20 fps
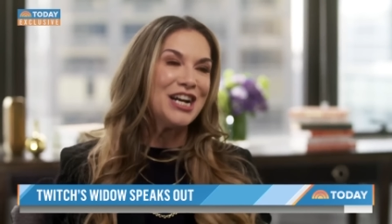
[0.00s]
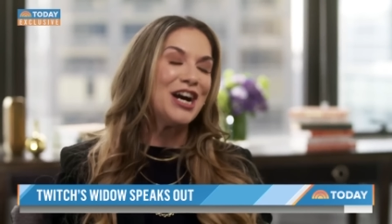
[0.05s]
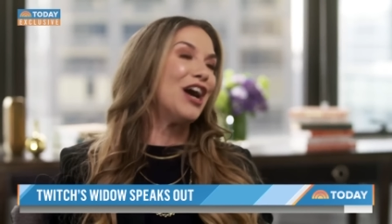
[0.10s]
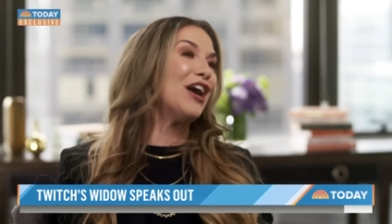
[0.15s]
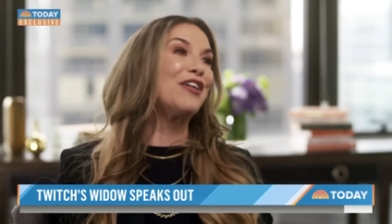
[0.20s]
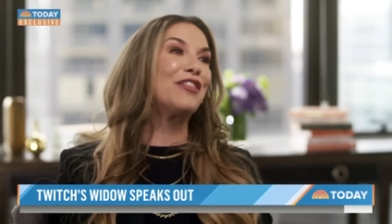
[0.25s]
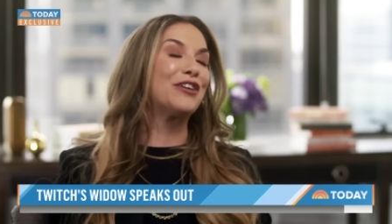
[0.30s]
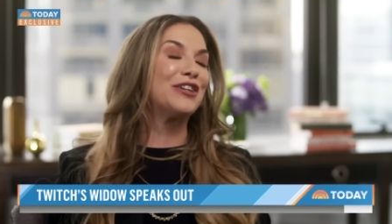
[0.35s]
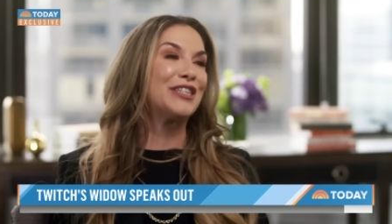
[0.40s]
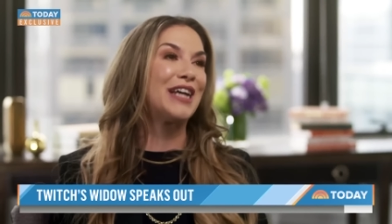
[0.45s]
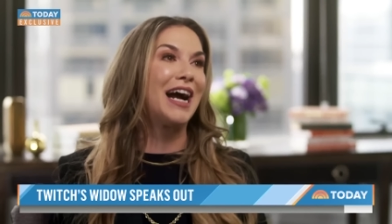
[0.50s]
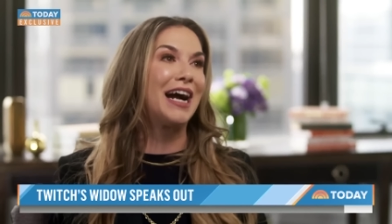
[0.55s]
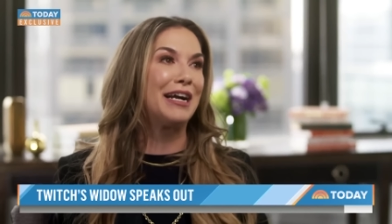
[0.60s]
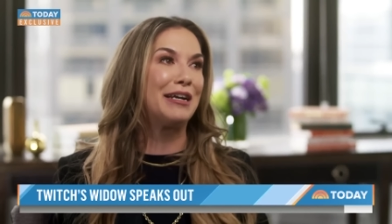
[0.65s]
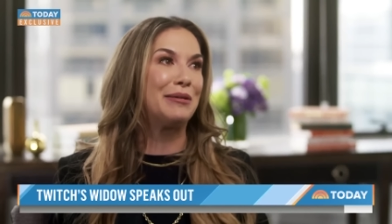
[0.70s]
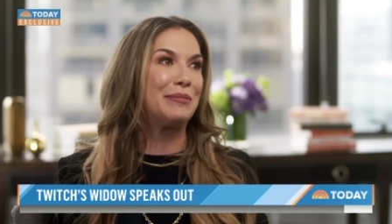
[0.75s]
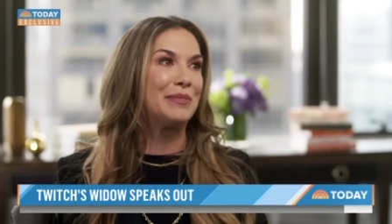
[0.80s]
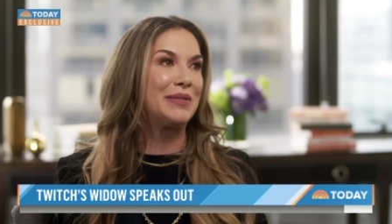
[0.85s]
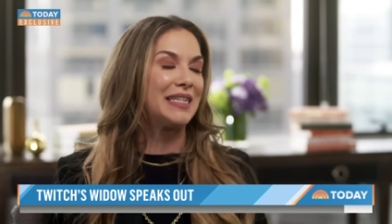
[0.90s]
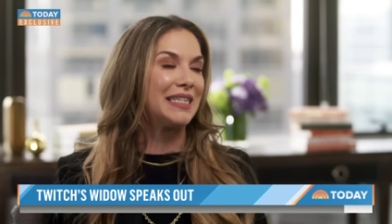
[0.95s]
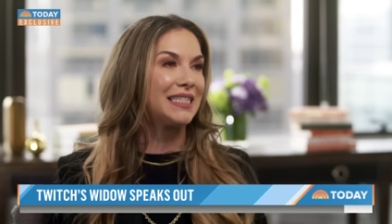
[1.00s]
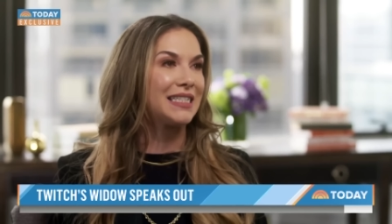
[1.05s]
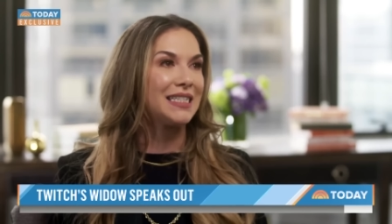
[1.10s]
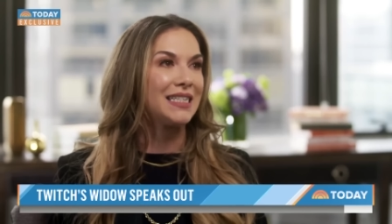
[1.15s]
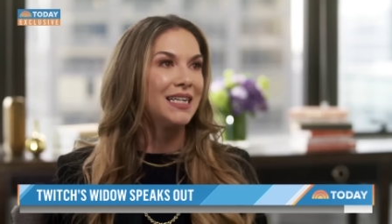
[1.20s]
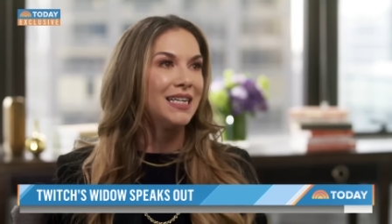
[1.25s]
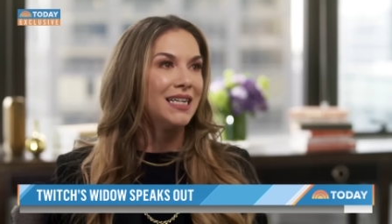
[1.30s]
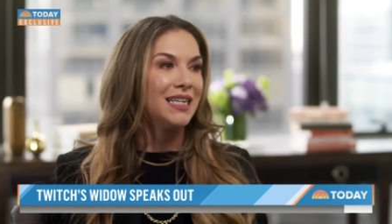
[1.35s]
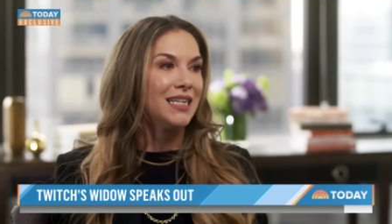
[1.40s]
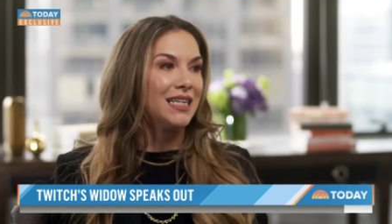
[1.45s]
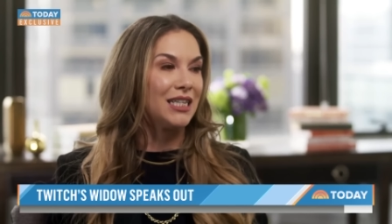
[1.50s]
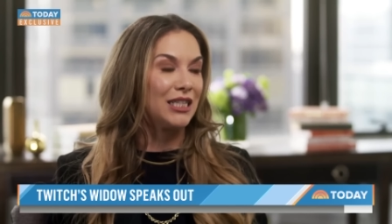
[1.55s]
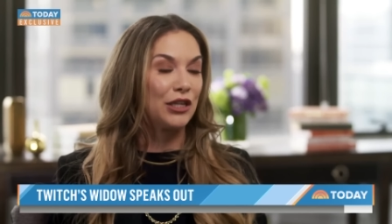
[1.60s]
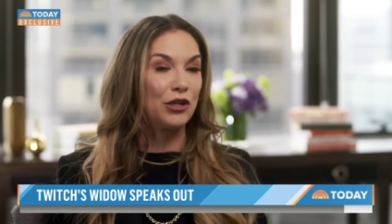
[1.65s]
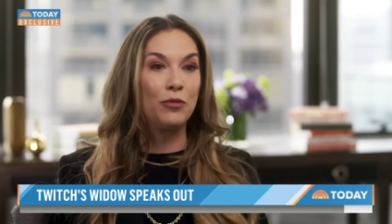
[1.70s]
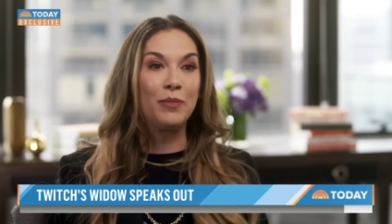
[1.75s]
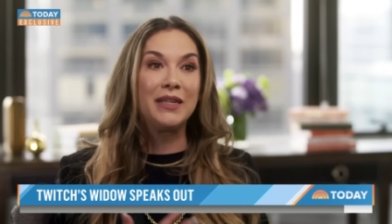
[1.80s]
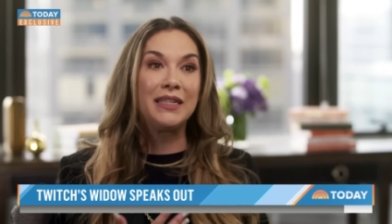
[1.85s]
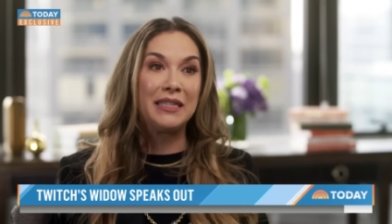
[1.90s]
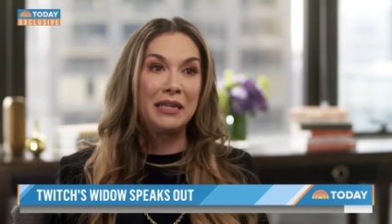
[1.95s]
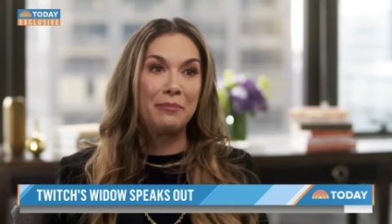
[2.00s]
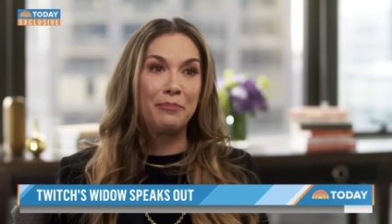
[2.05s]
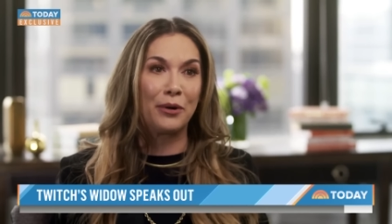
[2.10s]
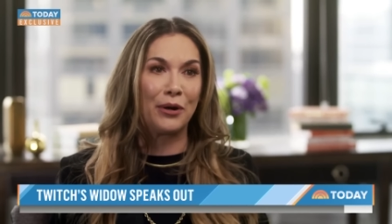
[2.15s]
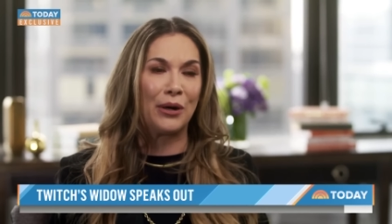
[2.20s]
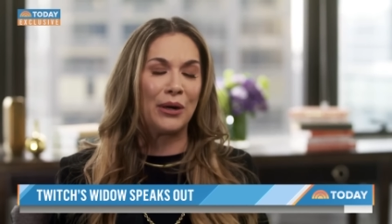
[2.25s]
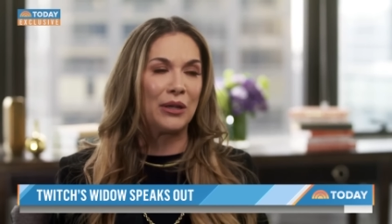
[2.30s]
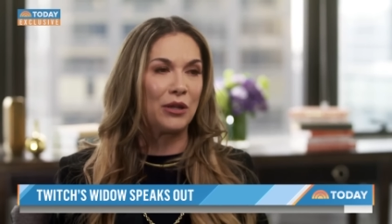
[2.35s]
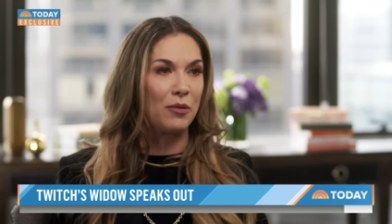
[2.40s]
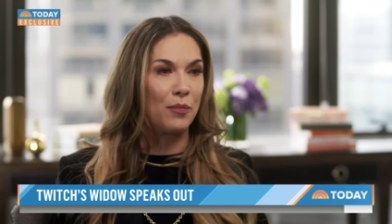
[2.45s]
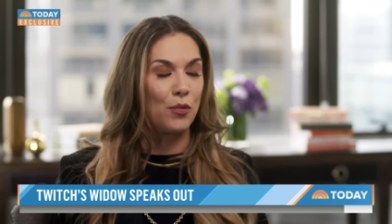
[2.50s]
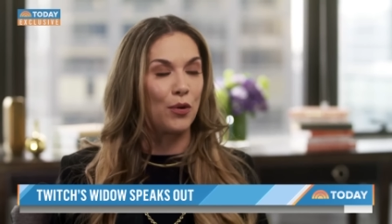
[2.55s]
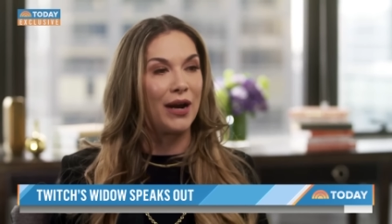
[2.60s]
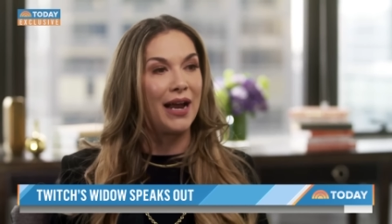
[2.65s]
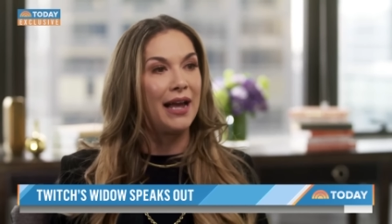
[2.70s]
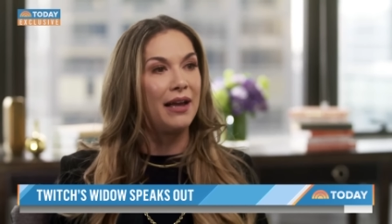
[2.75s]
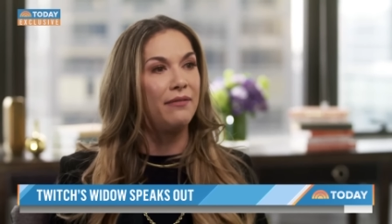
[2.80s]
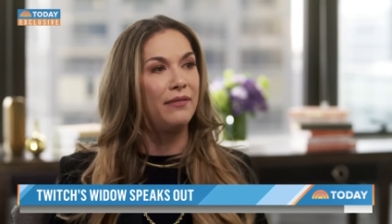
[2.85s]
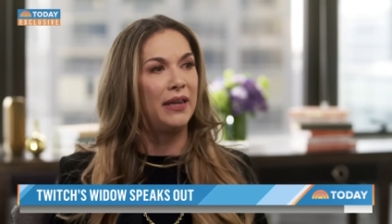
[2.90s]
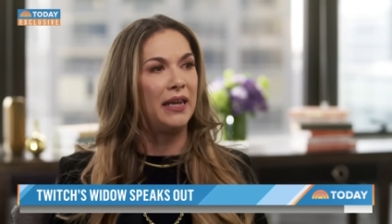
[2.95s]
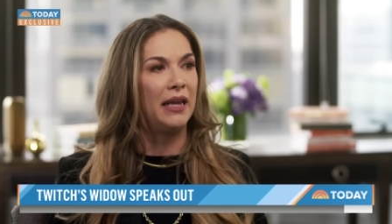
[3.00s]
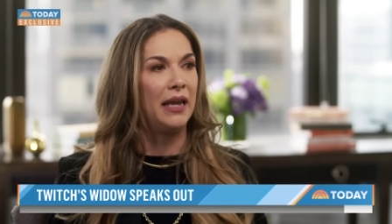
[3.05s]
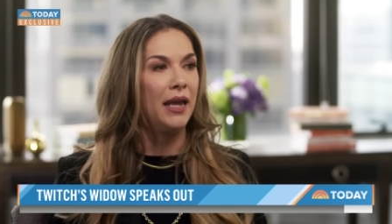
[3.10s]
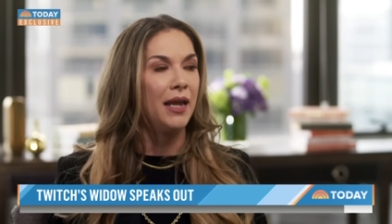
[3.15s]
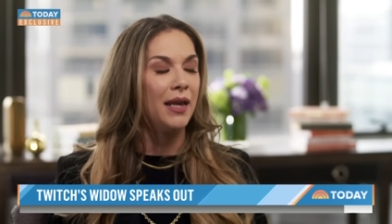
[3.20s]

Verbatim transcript: Other times it's a little bit deeper, a little more heavy.